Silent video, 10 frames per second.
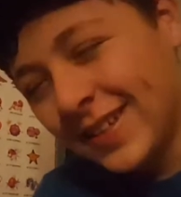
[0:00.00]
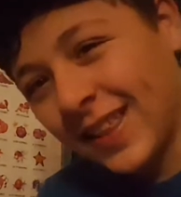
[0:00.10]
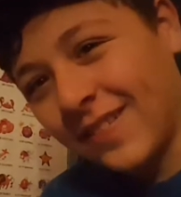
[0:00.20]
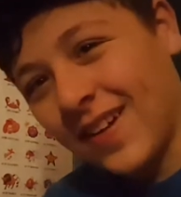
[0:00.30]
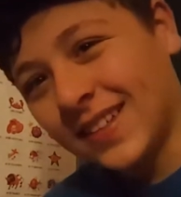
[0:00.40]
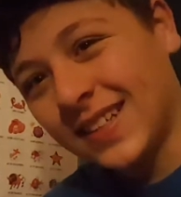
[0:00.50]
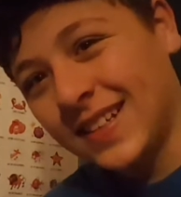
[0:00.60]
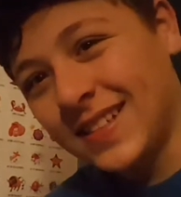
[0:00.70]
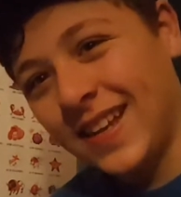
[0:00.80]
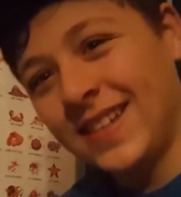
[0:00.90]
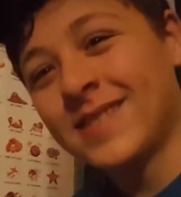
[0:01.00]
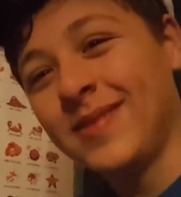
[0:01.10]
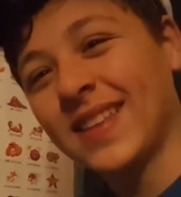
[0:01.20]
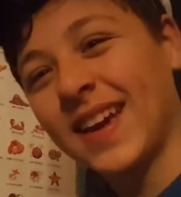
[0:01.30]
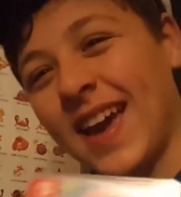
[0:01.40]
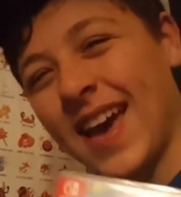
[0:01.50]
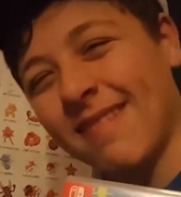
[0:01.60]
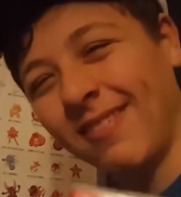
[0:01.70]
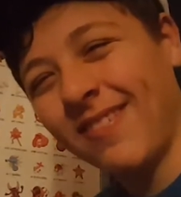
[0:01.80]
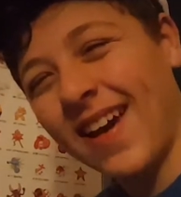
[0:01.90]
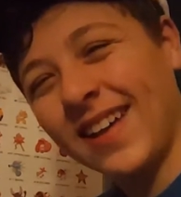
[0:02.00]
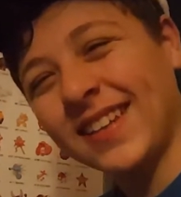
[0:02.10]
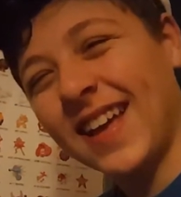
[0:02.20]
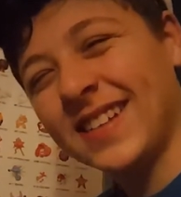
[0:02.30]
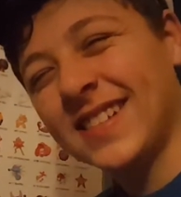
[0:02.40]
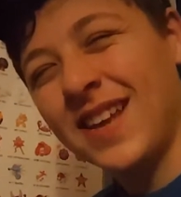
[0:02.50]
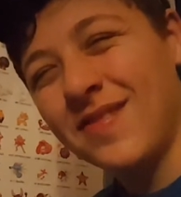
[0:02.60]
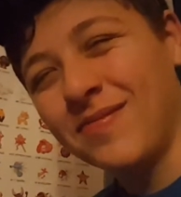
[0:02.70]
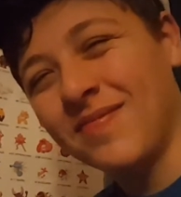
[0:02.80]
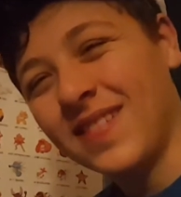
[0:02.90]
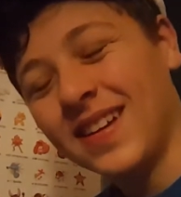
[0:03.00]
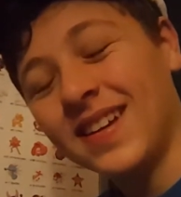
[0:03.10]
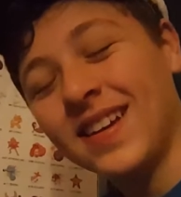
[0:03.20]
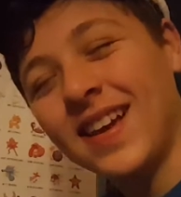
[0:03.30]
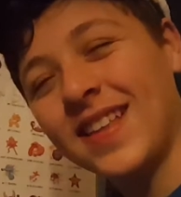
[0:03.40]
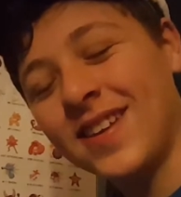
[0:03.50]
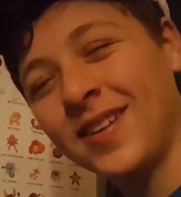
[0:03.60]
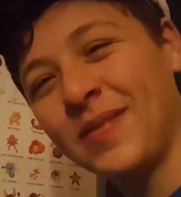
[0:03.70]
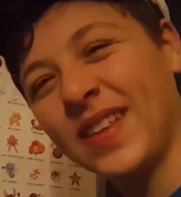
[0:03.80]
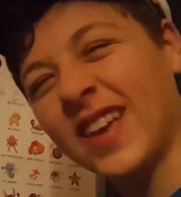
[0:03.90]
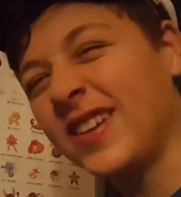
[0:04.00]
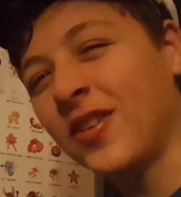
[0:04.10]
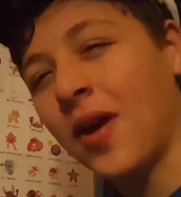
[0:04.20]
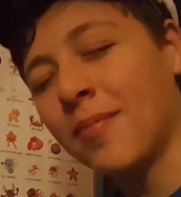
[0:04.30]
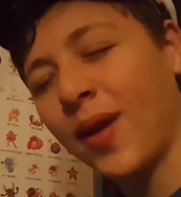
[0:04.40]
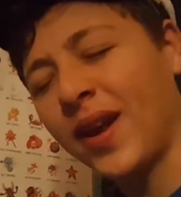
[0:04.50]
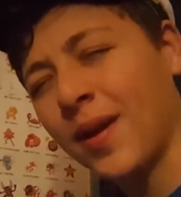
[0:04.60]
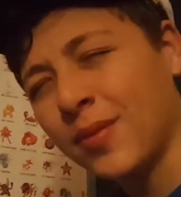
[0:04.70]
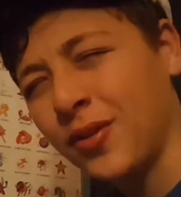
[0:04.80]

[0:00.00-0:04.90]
till like Valentine's Day, and this could be like Happy Valentine's Day. And then you could be like, you know, I'll break it up